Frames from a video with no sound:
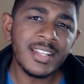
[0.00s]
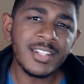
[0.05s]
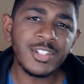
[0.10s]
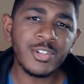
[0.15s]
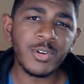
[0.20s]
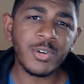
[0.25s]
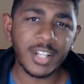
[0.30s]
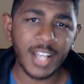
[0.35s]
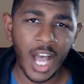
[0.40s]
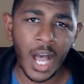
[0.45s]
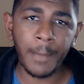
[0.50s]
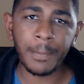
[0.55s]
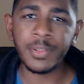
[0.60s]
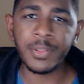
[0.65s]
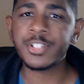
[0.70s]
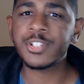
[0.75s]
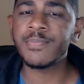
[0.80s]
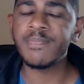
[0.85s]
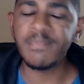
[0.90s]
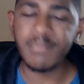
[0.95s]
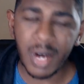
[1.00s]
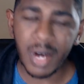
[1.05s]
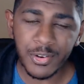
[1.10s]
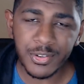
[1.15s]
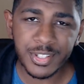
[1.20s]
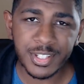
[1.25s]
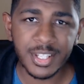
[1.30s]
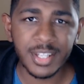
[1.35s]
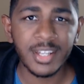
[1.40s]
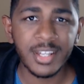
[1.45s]
to accomplish
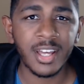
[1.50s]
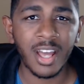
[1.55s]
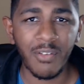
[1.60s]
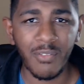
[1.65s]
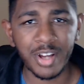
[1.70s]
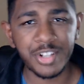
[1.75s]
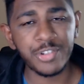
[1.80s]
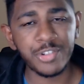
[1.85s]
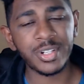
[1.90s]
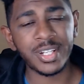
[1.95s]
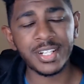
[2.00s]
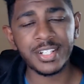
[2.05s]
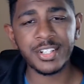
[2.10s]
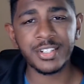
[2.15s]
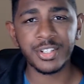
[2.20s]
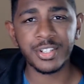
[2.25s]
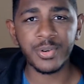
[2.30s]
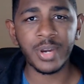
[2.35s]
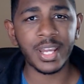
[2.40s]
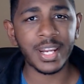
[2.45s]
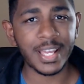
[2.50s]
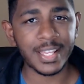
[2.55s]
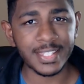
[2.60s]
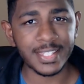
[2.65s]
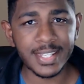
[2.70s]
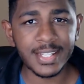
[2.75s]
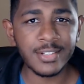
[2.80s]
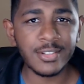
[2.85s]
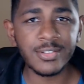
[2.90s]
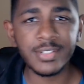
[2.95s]
most of what you need to do in a
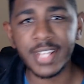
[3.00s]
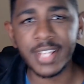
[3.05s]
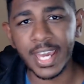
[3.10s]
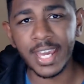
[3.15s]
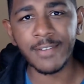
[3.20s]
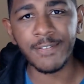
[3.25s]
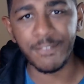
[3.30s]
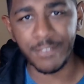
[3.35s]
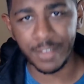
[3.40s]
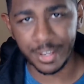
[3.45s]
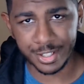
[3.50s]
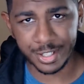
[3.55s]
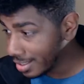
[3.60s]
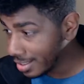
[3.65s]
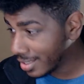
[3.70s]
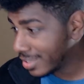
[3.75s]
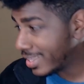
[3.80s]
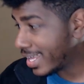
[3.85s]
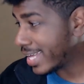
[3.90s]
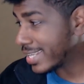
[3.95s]
single day of fishing.